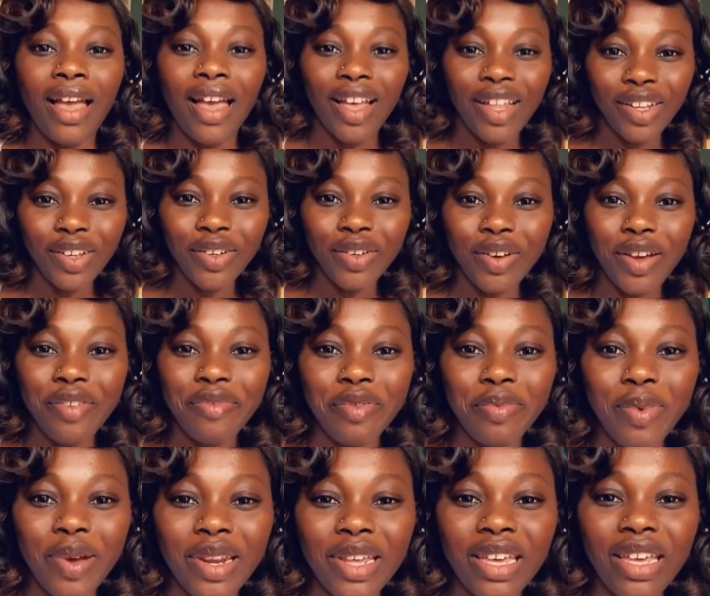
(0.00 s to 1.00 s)
Hello
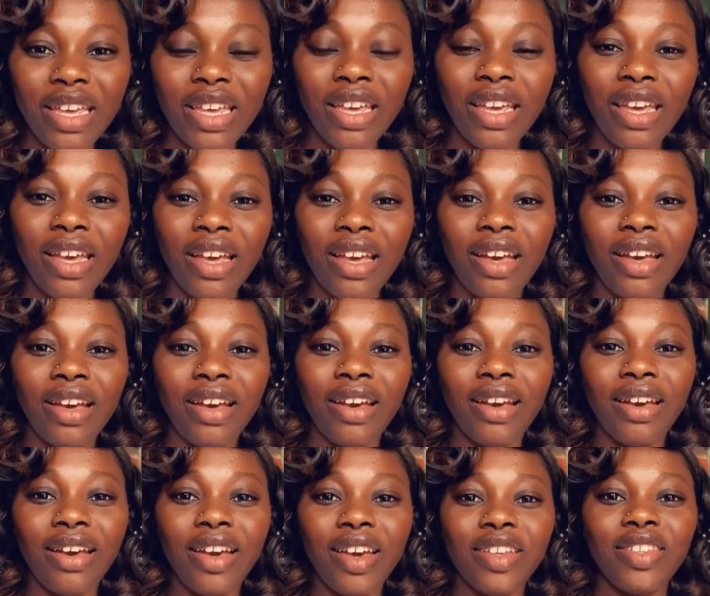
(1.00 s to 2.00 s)
everybody,
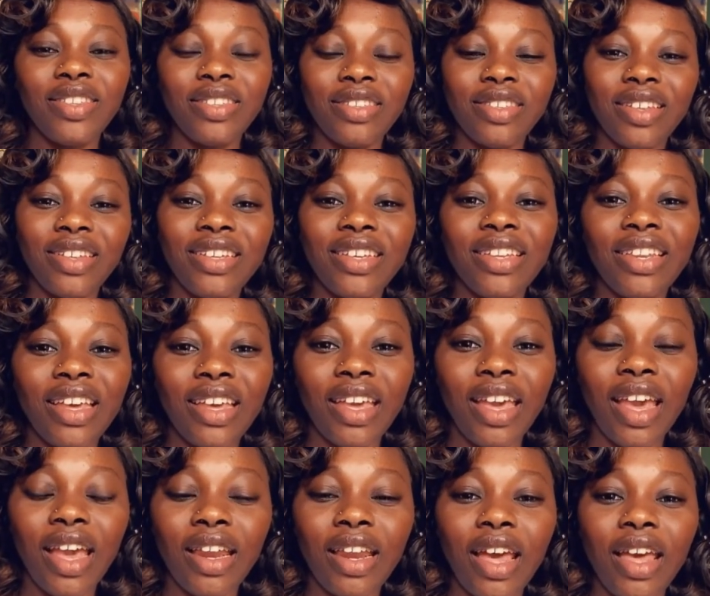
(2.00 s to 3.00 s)
it's Celine
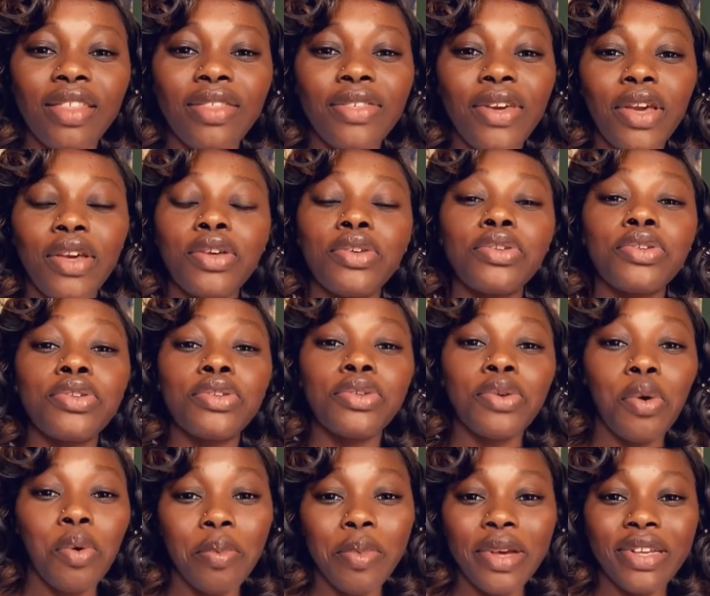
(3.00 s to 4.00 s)
again, and thank you
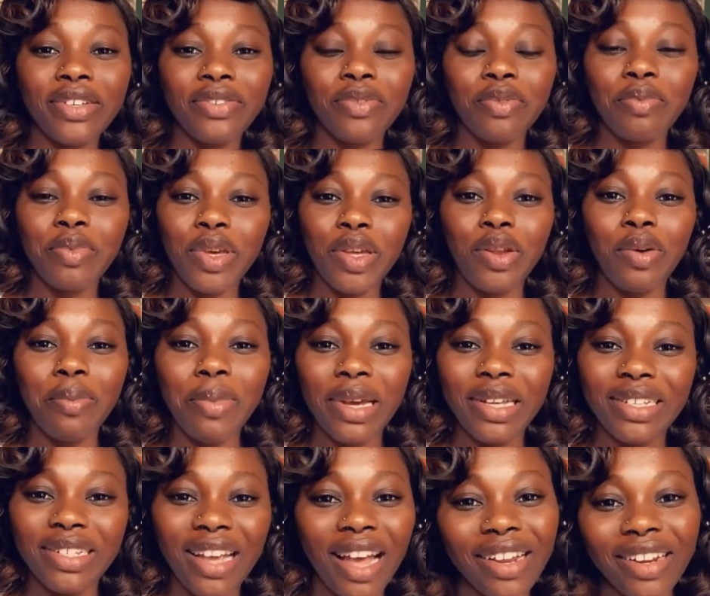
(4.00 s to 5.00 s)
so much for being on my
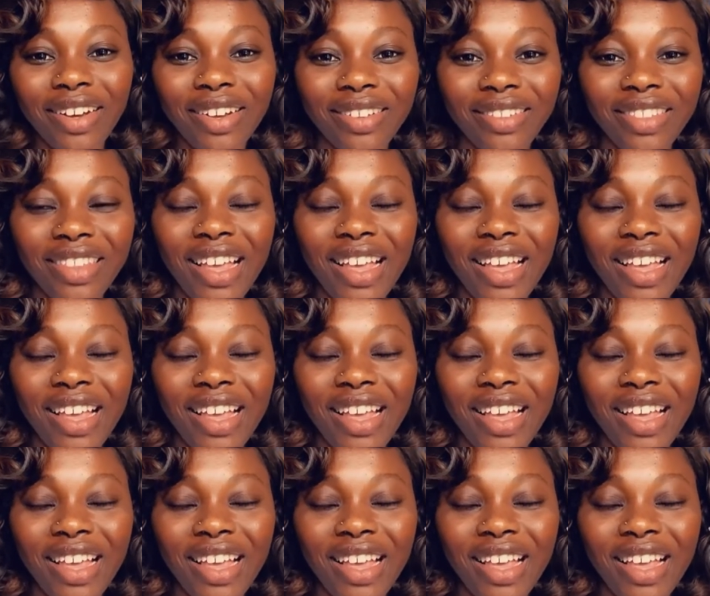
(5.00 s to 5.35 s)
channel.